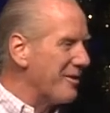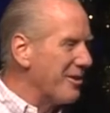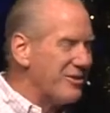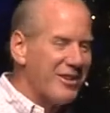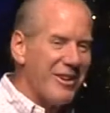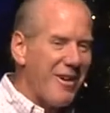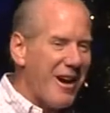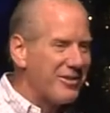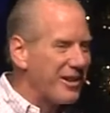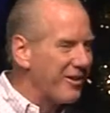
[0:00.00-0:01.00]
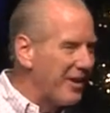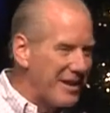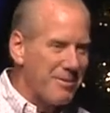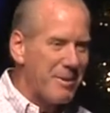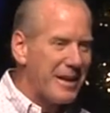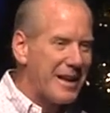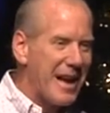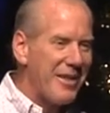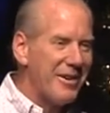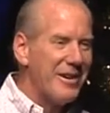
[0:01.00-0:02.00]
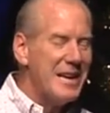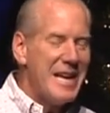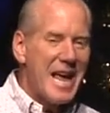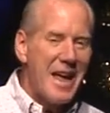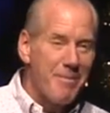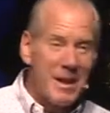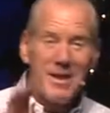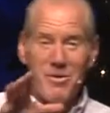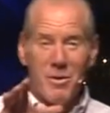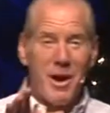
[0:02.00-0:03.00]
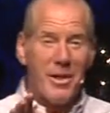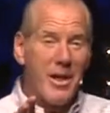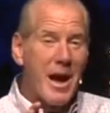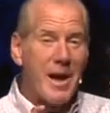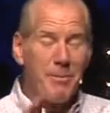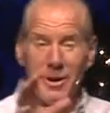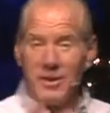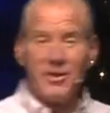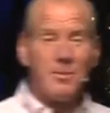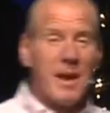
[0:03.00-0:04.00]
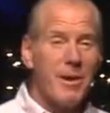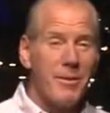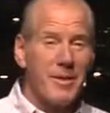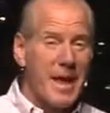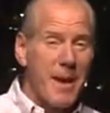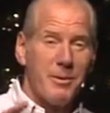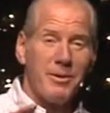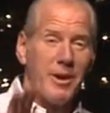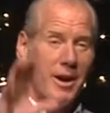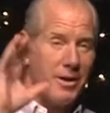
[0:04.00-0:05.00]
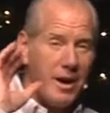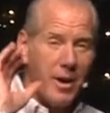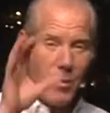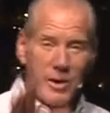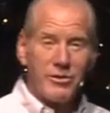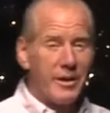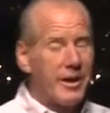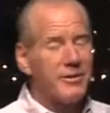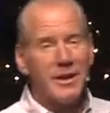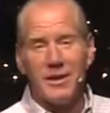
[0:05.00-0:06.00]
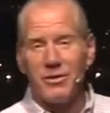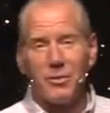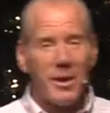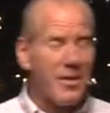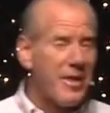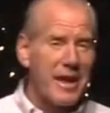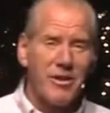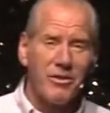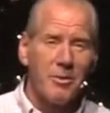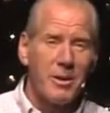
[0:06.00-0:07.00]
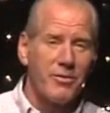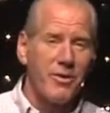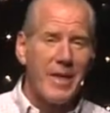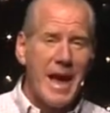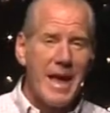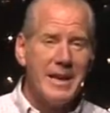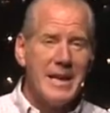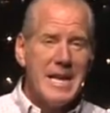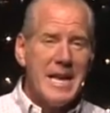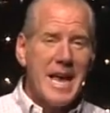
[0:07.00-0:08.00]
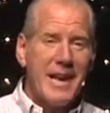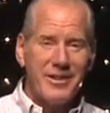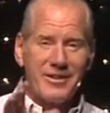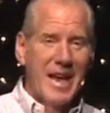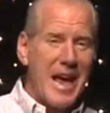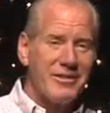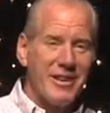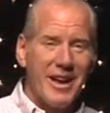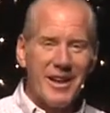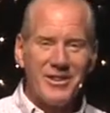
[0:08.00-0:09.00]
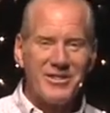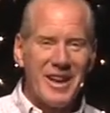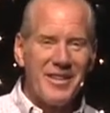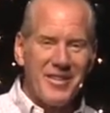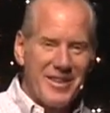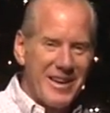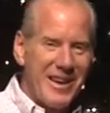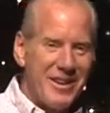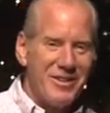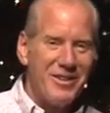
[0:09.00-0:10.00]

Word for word: of your generosity, great to be together. And many of you online participated participated with the Amazon uh, wish list and just want to thank you so much for that. And in Skagit, I understand that the, uh,